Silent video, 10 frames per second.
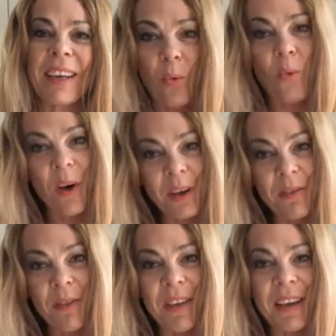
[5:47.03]
One
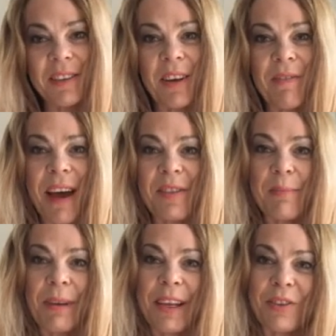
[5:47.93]
of the things I've had the
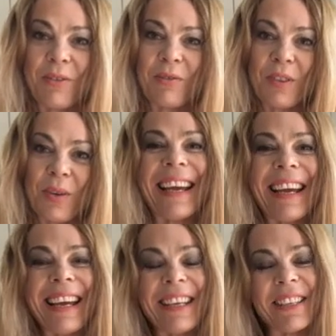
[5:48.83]
pleasure of doing
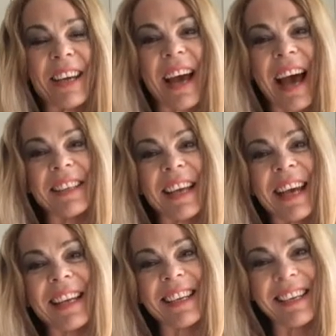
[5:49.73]
is as
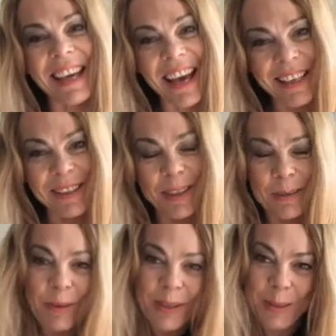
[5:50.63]
a
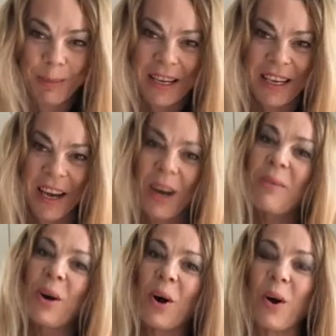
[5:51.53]
guest
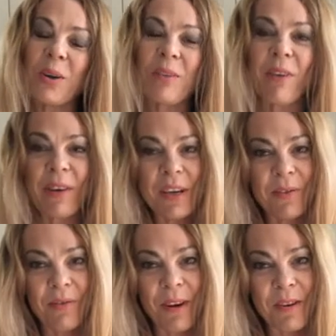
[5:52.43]
speaker on a very
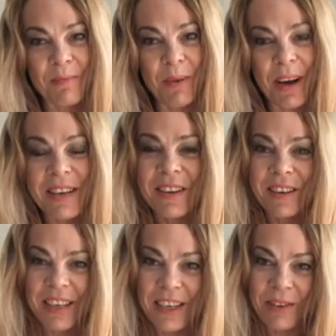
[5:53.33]
good friend of mine,
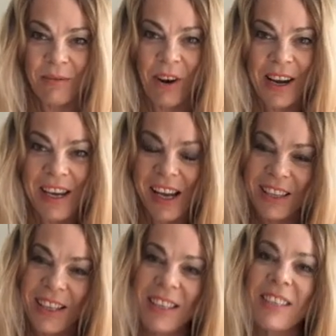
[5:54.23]
Dina
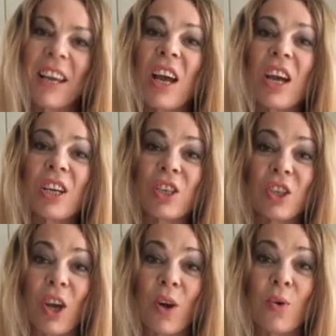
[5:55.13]
Ryaness's
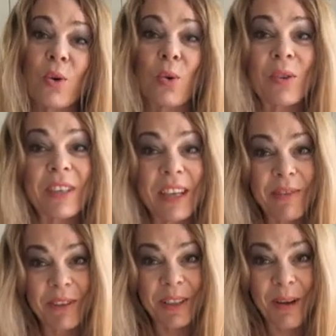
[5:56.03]
show called
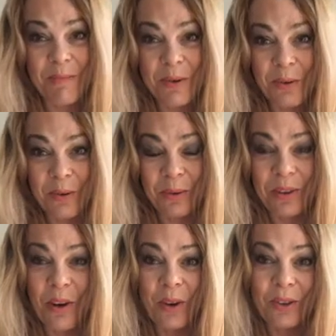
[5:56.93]
Divas Up
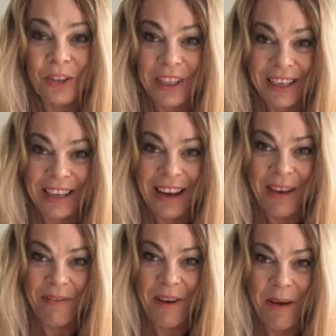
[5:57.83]
North on Cheadle
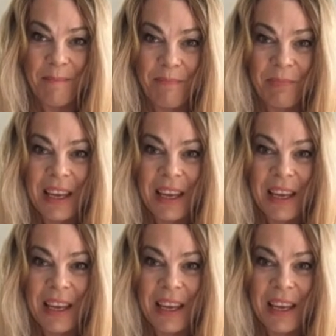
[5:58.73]
FM.